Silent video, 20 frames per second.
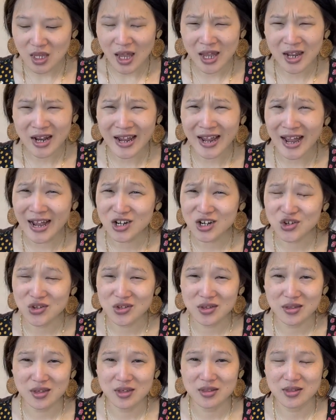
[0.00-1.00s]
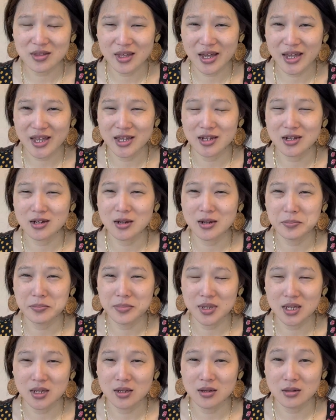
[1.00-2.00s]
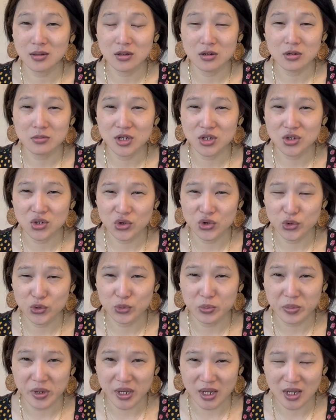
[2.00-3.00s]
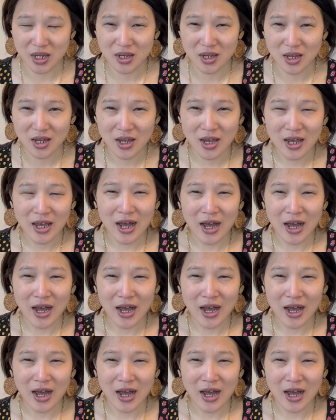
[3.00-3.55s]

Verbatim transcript: And I actually think that that ended up being a little bit too big.